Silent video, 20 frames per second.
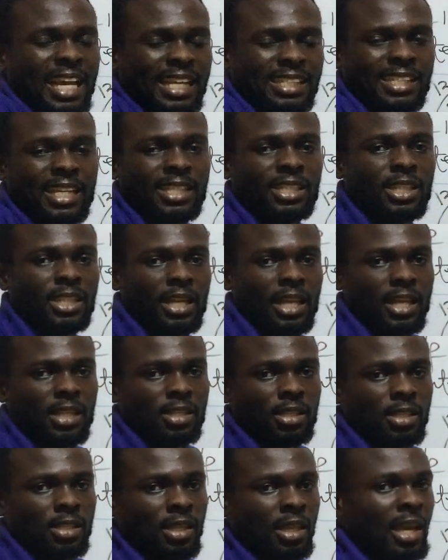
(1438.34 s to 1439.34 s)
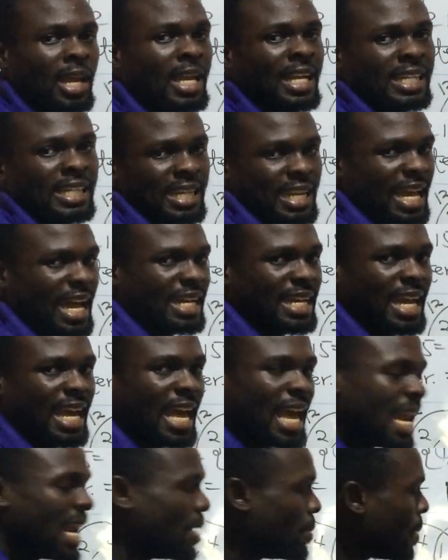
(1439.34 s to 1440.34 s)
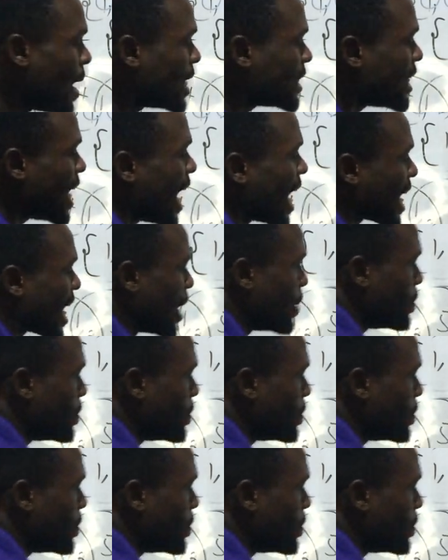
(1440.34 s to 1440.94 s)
intersection is. They are the elements that